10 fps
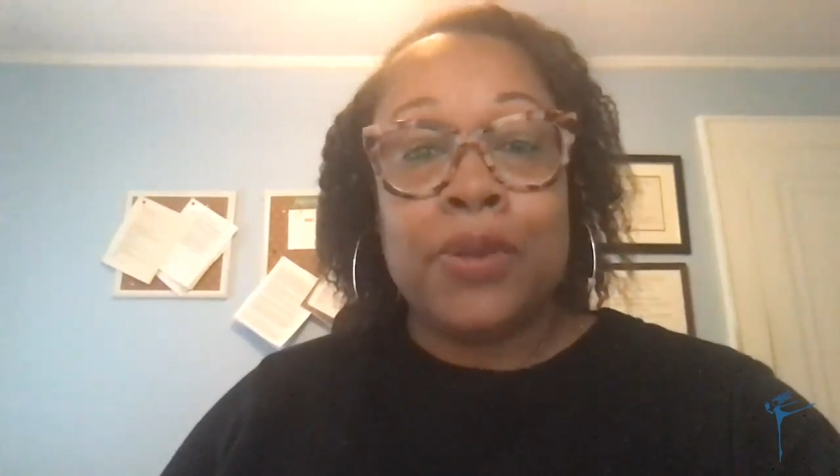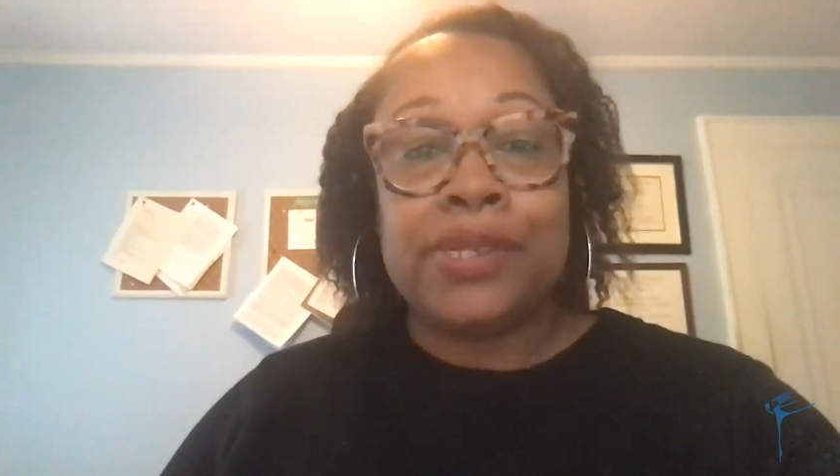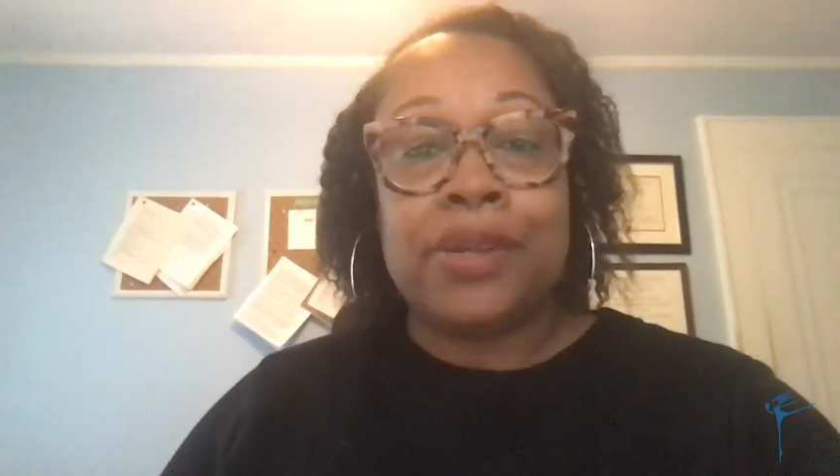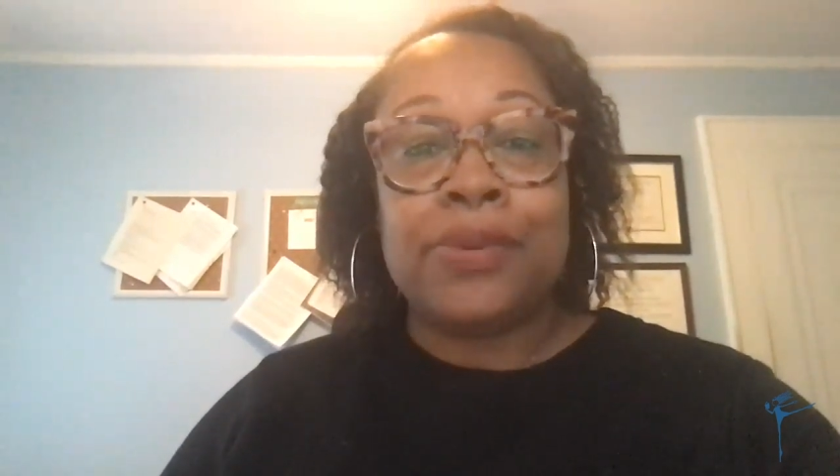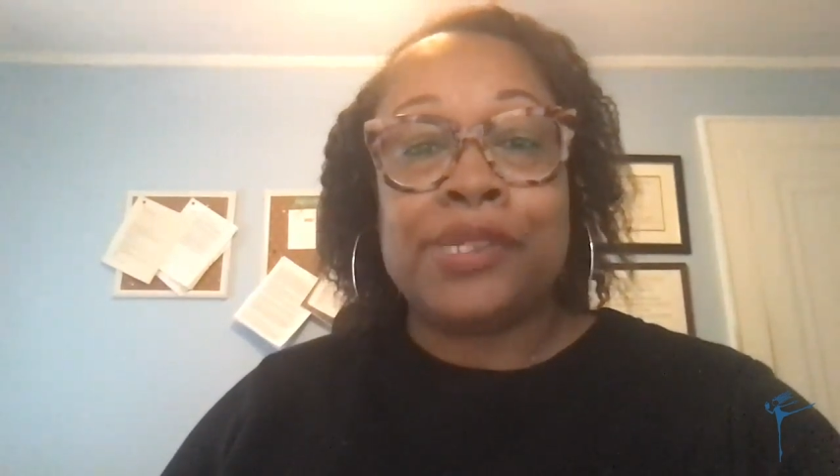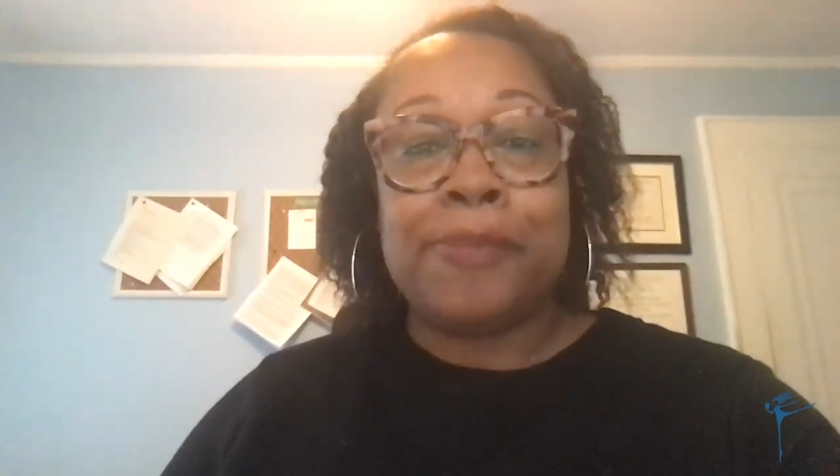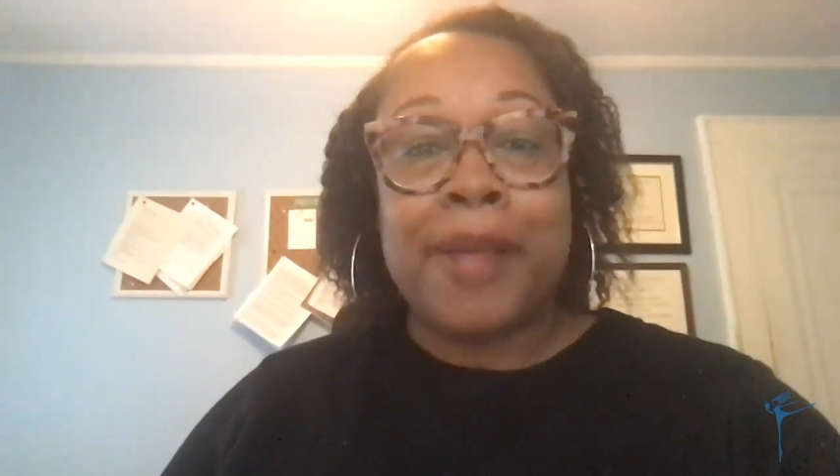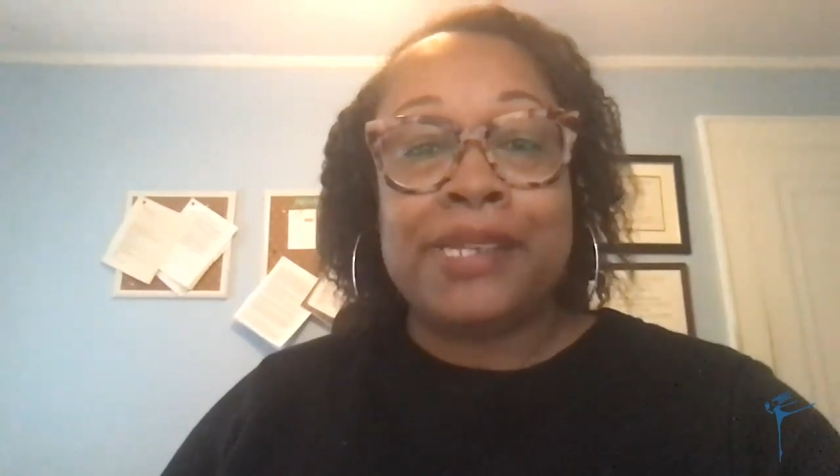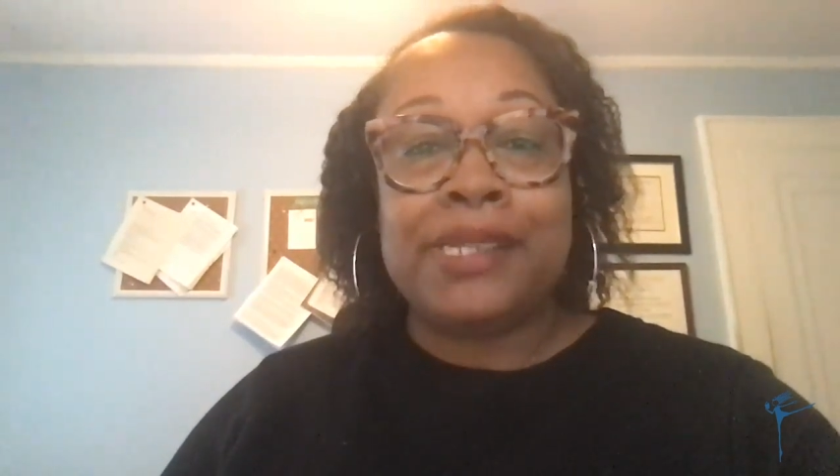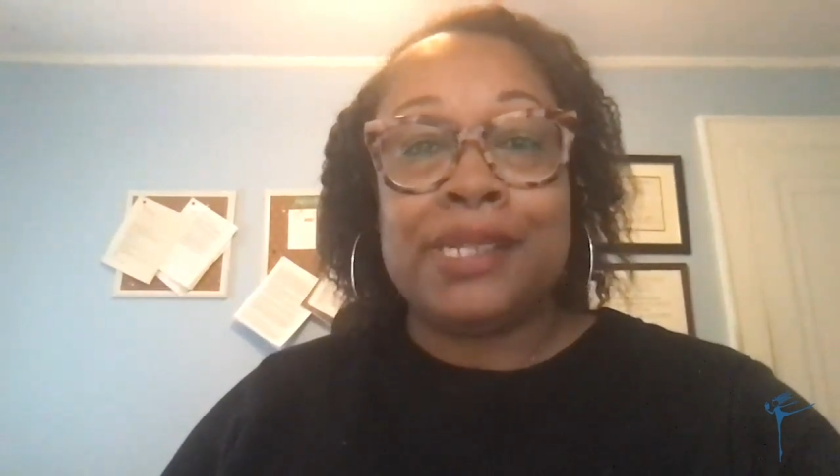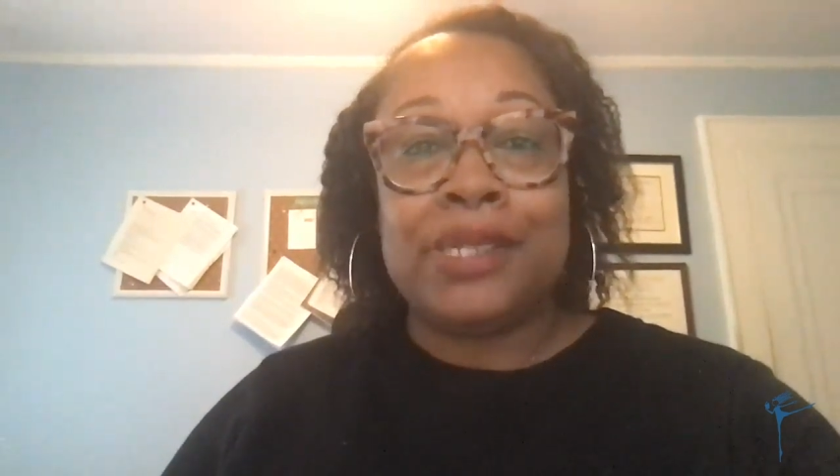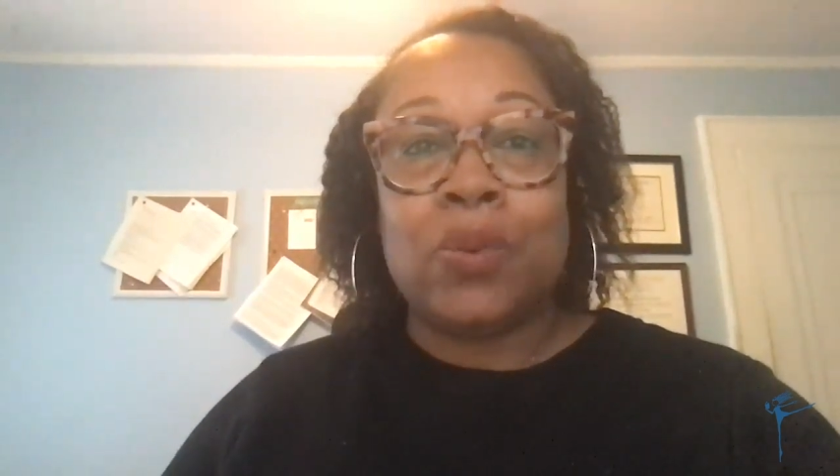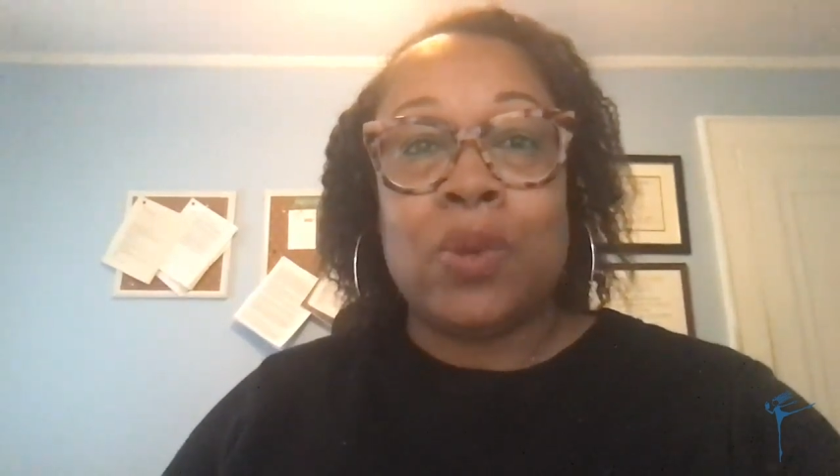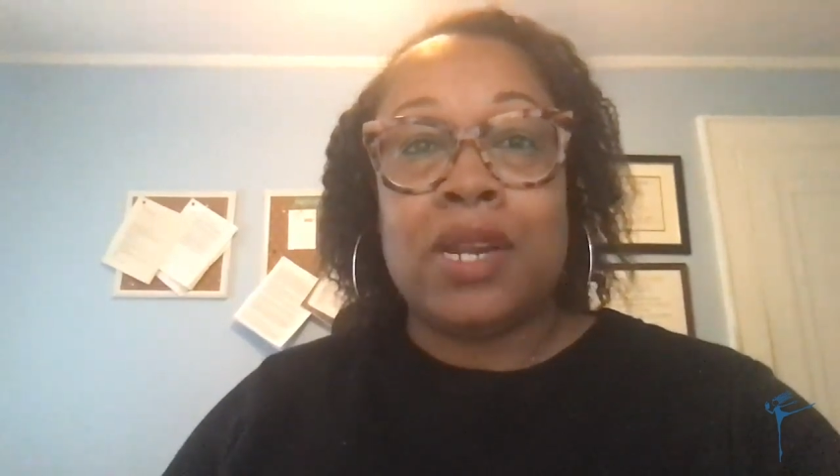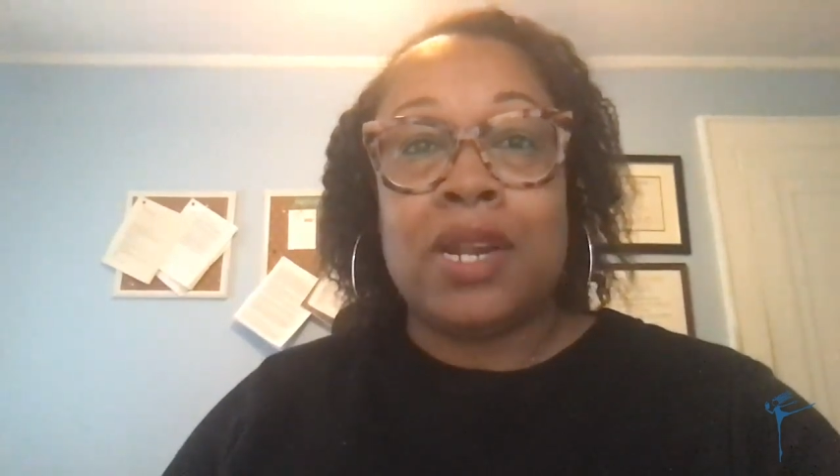post their responses to
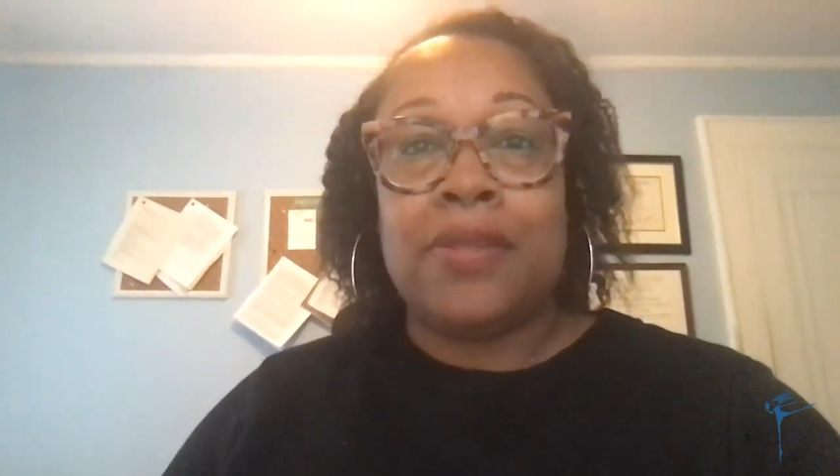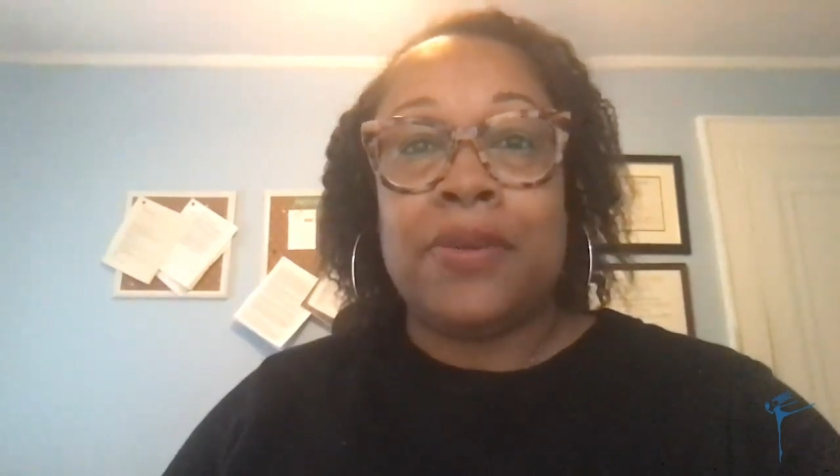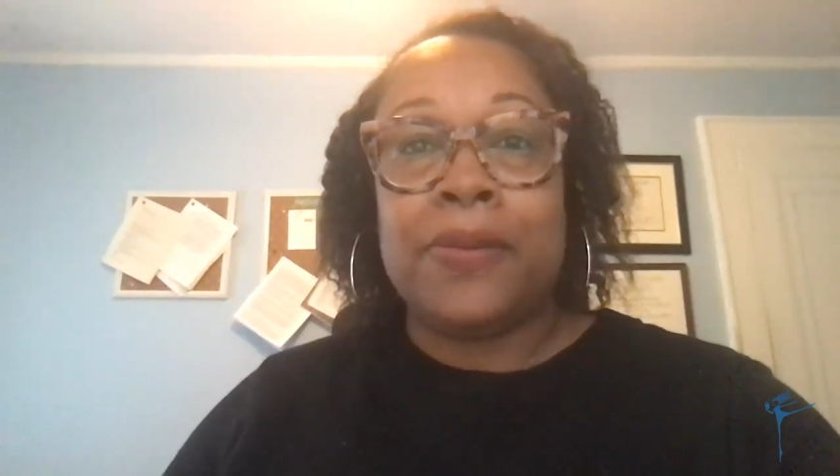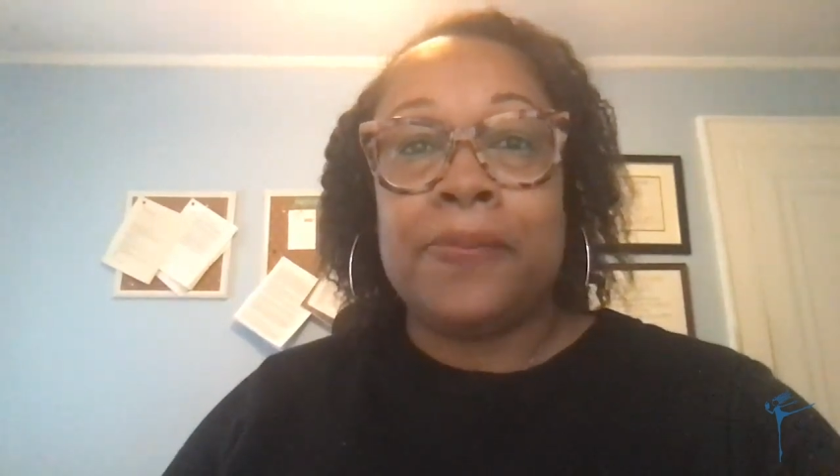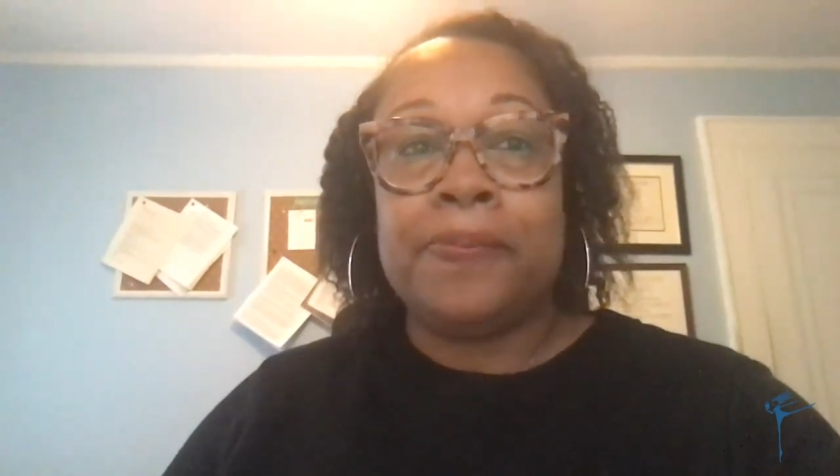one another.